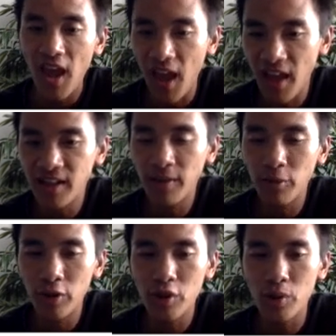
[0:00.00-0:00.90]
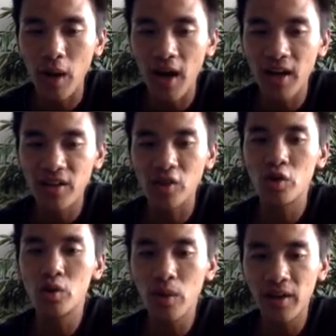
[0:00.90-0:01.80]
and I'm going to add
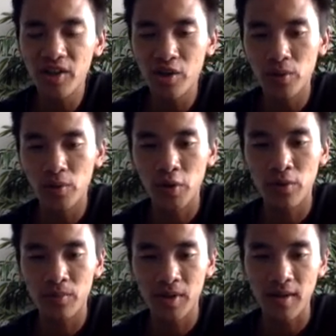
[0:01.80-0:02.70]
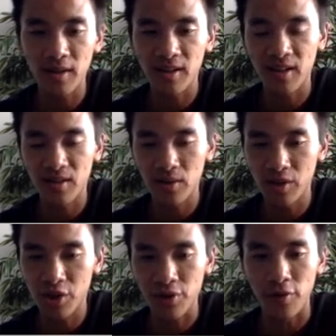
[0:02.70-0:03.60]
two additional terms that cancel
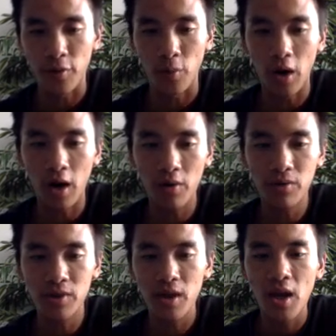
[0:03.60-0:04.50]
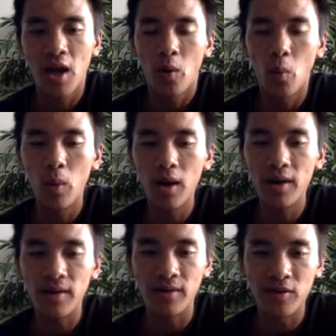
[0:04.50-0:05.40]
each other out,
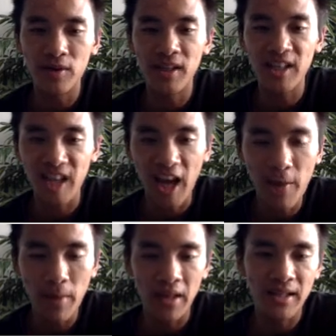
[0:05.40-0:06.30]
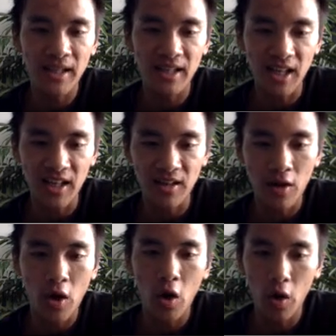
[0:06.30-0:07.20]
where the Zm and Zn
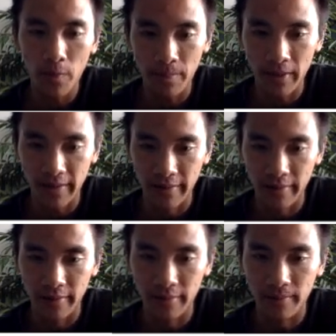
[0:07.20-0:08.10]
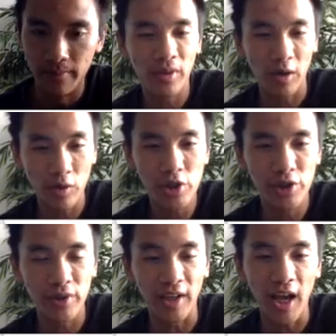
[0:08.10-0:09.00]
appear. Now
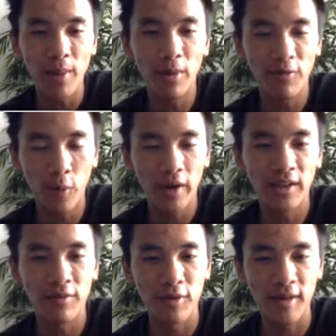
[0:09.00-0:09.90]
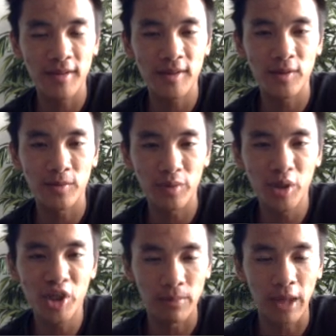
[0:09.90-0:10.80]
crucially, M of Y, given that there's no
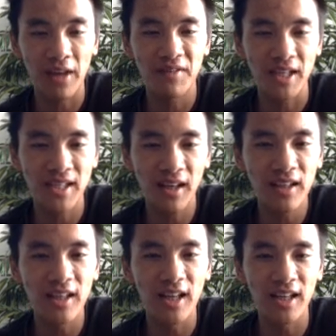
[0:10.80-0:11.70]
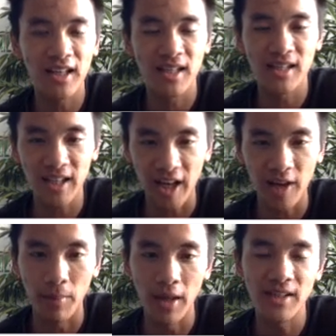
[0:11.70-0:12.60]
breach, behaves exactly like
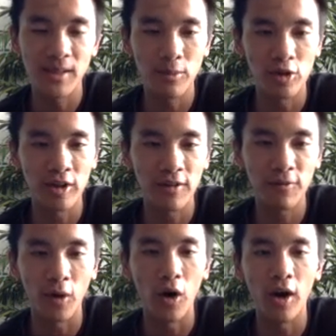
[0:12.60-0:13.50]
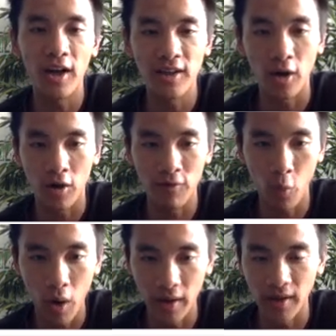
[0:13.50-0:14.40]
Zm and similarly for N of
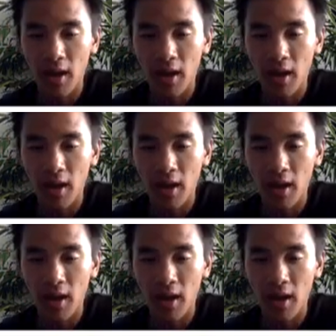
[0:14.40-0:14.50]
Y.